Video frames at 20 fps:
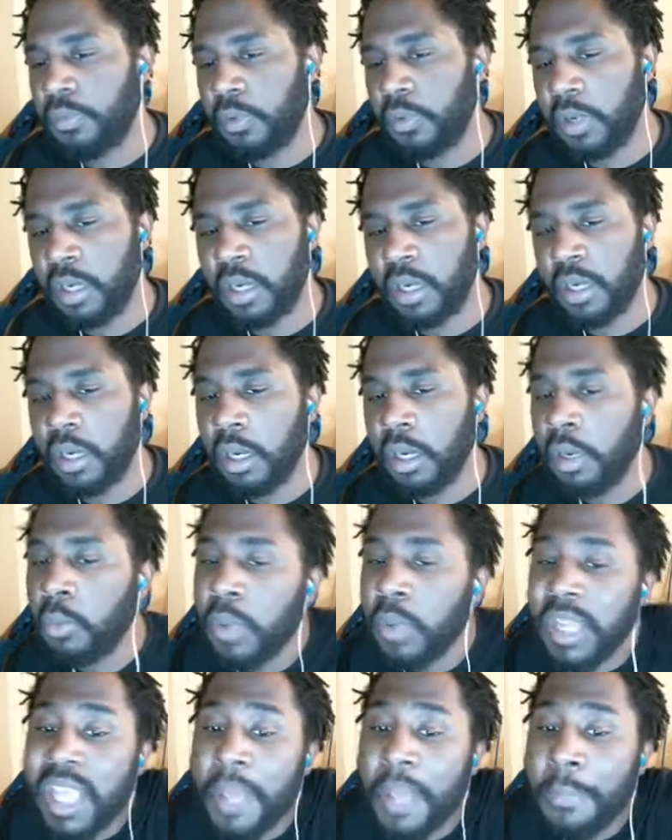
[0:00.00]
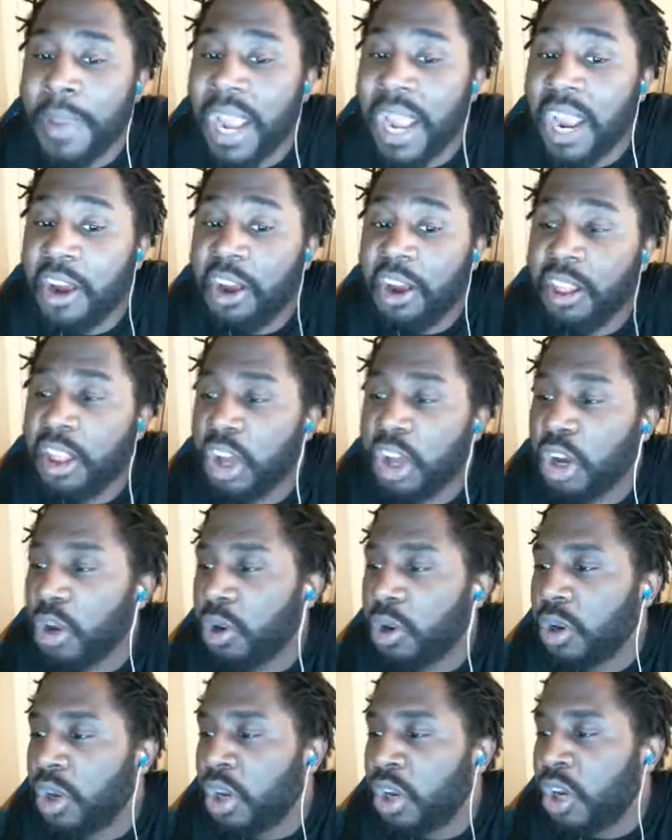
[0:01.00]
We're good. Um, we get para
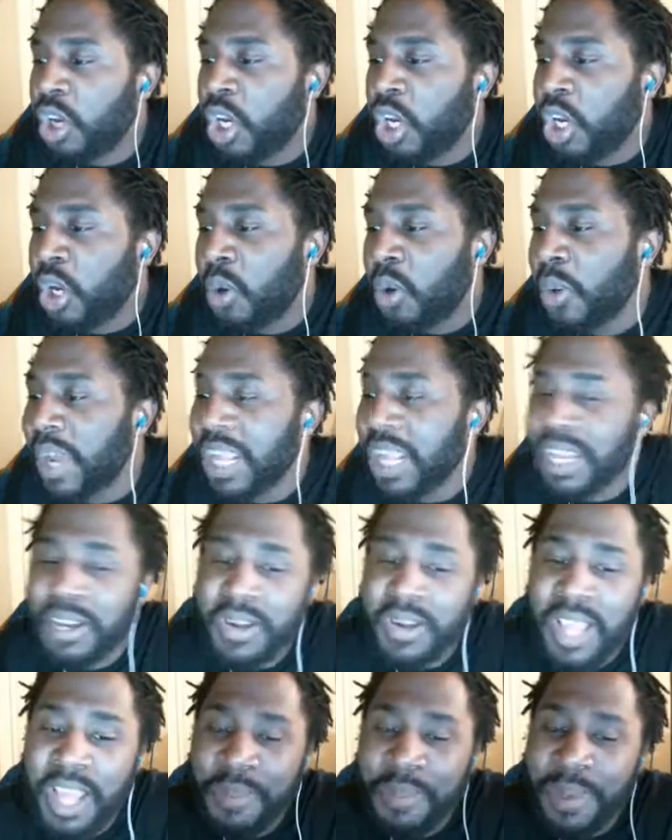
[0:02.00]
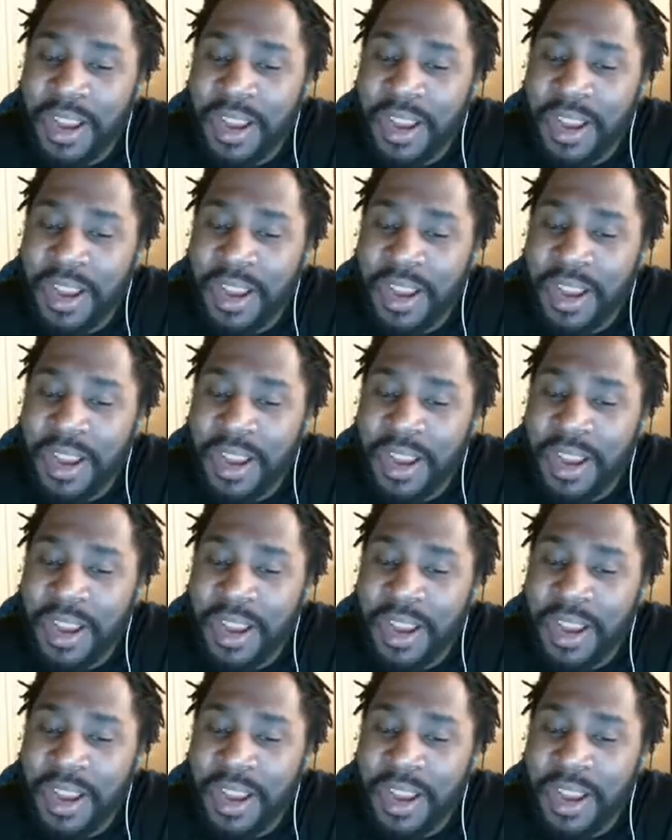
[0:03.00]
though. We do get